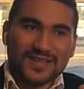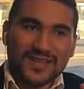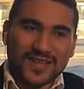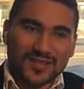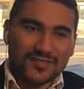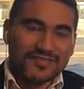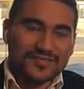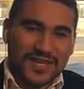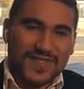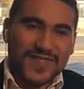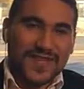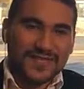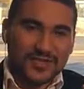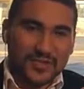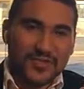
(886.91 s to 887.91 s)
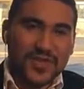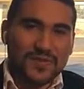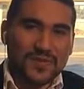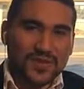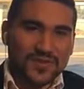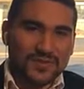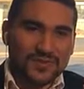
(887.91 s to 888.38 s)
like, you've said that to me,
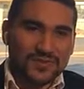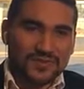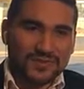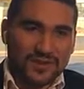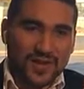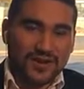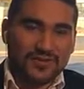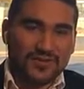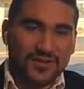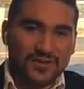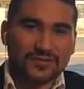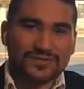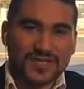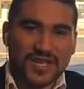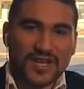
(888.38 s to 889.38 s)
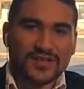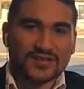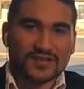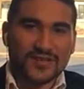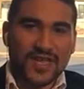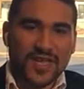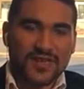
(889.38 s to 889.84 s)
but I don't think you've said it
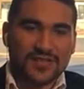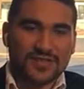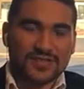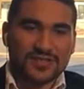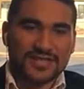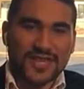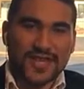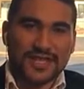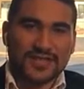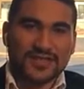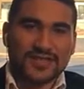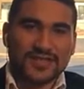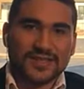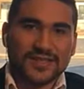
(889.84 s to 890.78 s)
today yet.